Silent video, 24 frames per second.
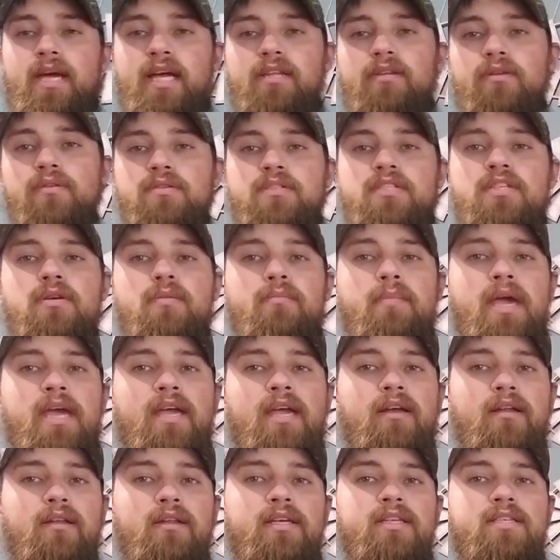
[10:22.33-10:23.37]
We got those 2
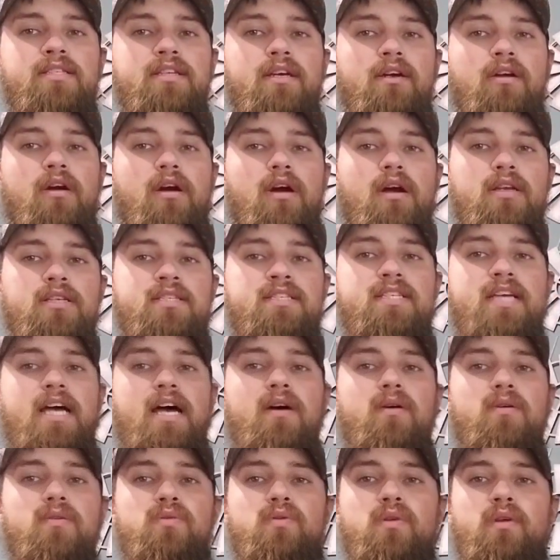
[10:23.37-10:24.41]
Mangalitsa cross
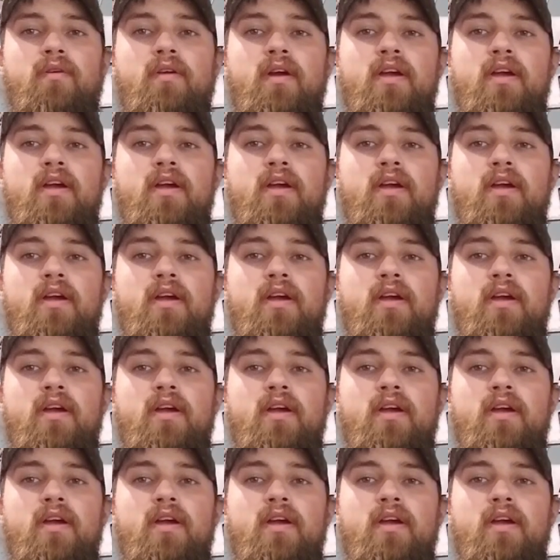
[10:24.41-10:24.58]
sows.